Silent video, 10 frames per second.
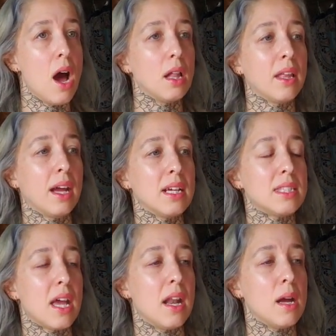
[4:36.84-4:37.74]
Like I
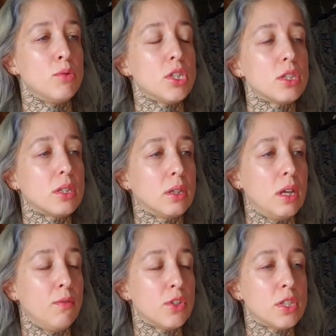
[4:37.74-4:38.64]
said, I'm just
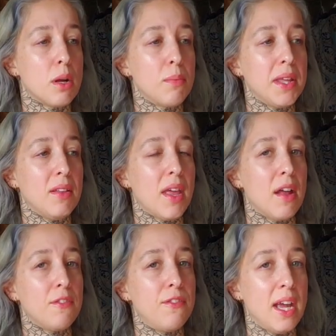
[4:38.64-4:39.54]
looking for something
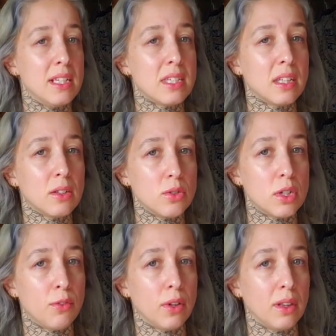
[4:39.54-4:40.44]
that fades a little
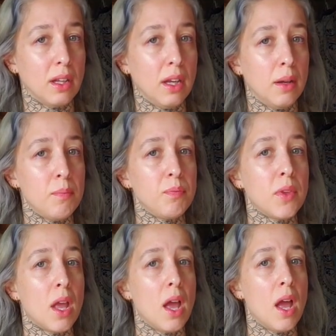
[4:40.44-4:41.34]
differently
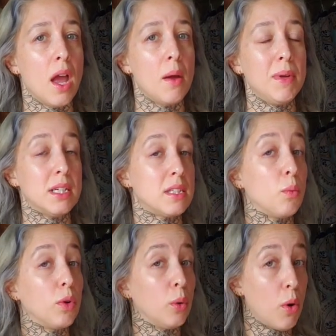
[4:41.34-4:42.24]
because it
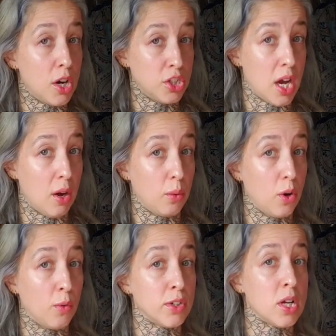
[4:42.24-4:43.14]
will wash out
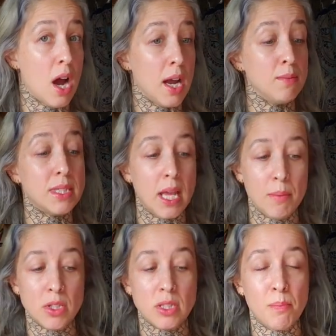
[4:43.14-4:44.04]
over time, same
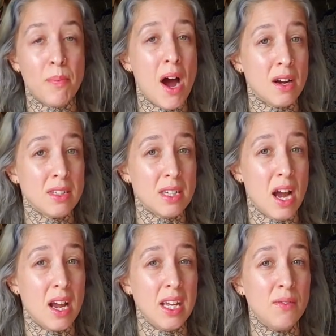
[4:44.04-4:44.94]
as the box
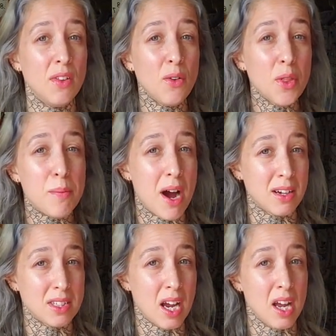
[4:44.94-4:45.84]
dye. Even though the
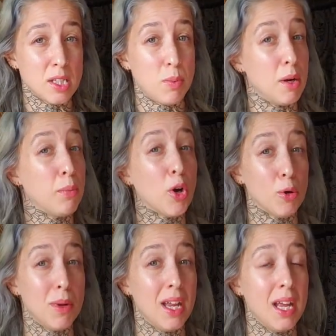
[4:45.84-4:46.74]
box dye has been
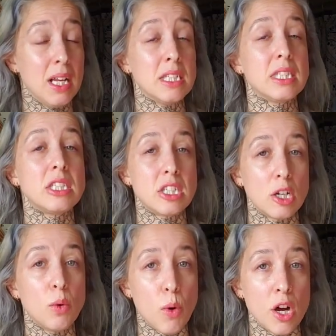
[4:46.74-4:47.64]
permanent, it
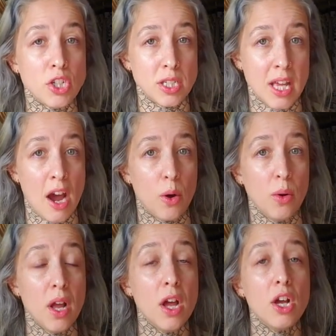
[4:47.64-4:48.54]
still washes
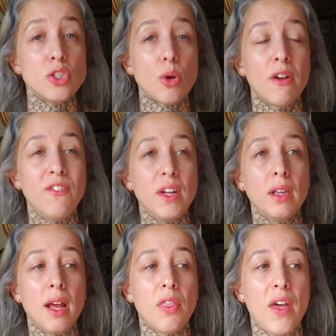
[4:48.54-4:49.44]
out. So I feel
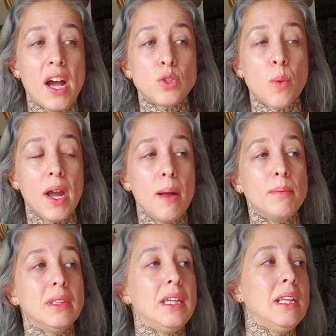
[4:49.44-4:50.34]
like that's why
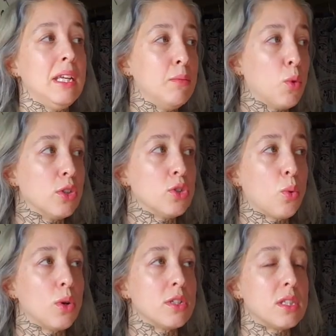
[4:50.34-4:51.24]
I'm leaning more
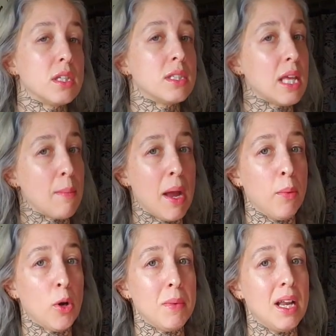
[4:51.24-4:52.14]
towards the
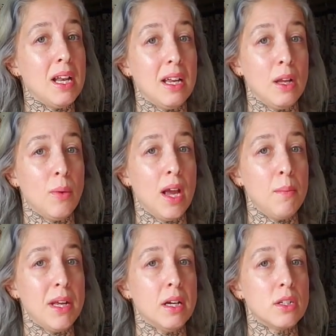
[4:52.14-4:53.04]
semi-permanent anyway,
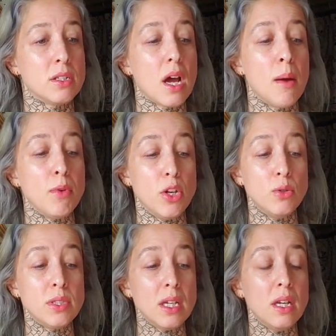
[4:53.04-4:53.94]
because I'm
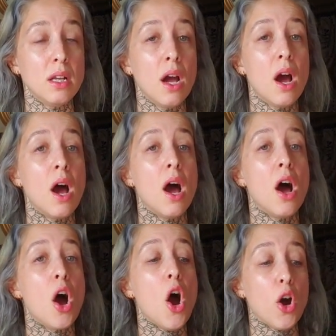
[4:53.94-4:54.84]
using
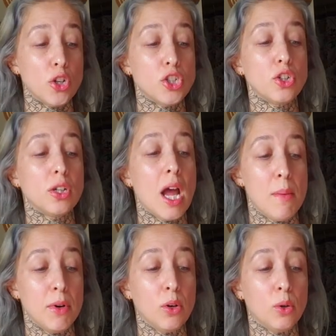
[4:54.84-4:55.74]
harsher
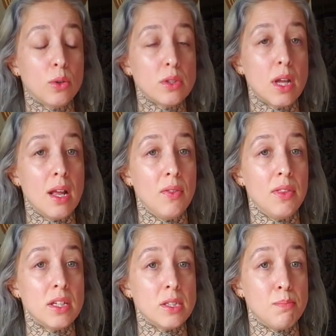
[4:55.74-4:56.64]
chemicals in
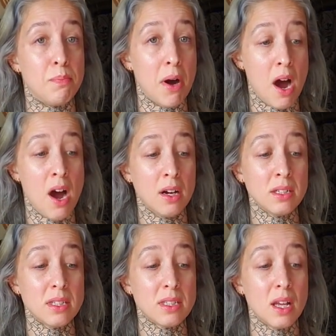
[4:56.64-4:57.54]
this
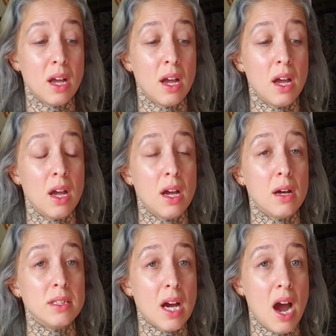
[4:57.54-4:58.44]
box
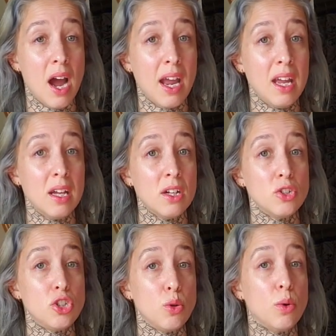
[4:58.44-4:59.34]
dye
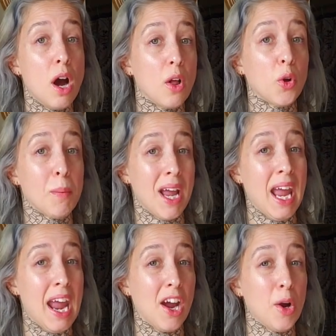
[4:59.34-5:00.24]
to color my
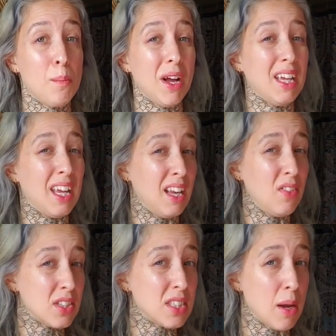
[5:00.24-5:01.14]
hair, but
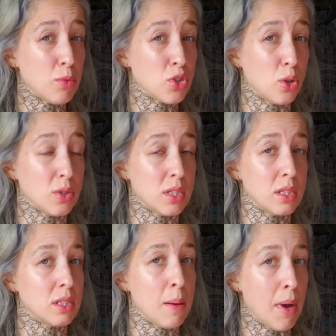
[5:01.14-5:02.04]
getting the same results as a
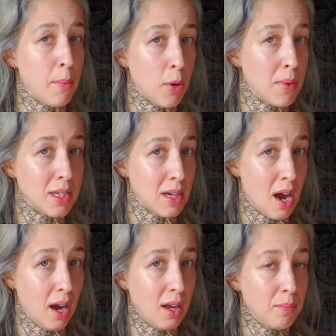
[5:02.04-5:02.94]
semi-permanent
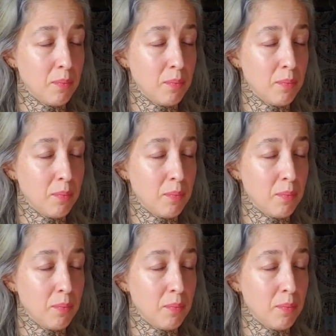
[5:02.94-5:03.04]
dye.